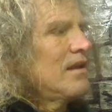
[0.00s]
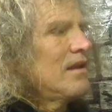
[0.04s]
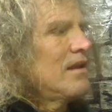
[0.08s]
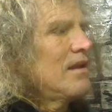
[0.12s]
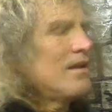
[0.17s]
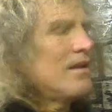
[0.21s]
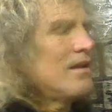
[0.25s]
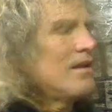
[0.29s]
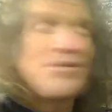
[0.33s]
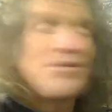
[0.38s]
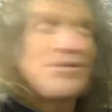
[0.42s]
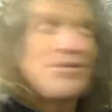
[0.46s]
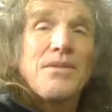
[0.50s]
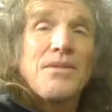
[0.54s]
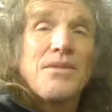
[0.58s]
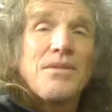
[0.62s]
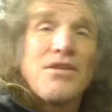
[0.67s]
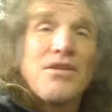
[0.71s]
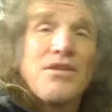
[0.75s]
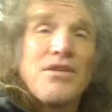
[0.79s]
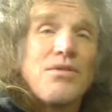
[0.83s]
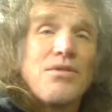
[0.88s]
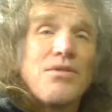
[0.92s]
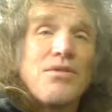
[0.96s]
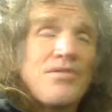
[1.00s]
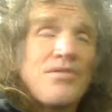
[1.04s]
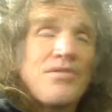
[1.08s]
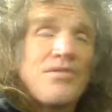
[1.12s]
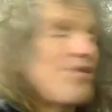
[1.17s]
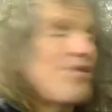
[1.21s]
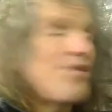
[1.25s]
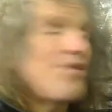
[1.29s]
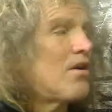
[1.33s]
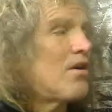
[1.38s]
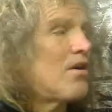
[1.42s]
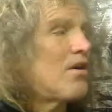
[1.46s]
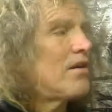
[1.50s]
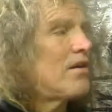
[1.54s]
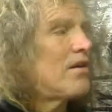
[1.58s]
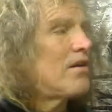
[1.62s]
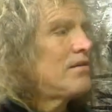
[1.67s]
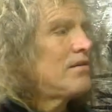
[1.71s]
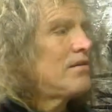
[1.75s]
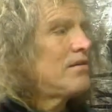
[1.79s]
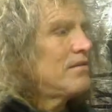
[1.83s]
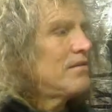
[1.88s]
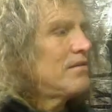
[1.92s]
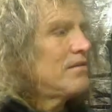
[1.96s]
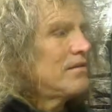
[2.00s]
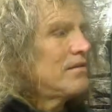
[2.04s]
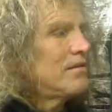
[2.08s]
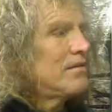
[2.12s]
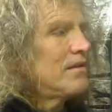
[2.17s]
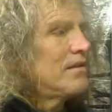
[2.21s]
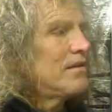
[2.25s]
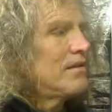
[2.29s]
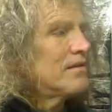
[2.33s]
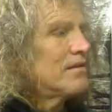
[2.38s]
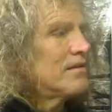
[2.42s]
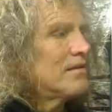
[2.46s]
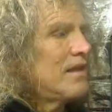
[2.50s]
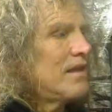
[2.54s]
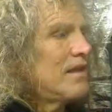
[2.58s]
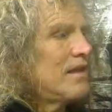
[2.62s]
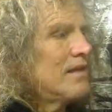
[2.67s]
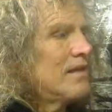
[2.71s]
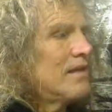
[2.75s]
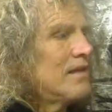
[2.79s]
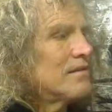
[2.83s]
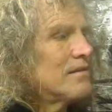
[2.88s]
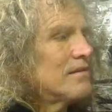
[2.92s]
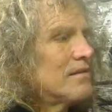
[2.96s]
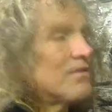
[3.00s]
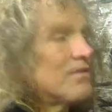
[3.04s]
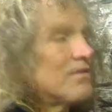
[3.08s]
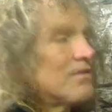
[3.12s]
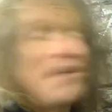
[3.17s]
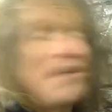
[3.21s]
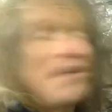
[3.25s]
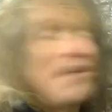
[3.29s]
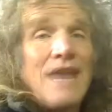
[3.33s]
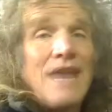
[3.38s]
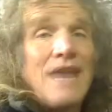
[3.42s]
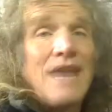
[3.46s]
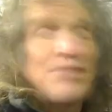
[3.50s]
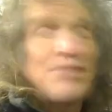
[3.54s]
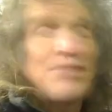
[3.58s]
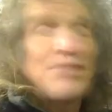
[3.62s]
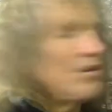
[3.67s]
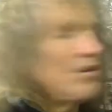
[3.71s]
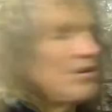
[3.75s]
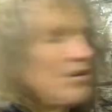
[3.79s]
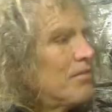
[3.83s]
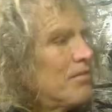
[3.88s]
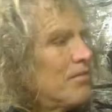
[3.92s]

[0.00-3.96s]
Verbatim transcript: and it's only going to go as far as, as it's allowed to go,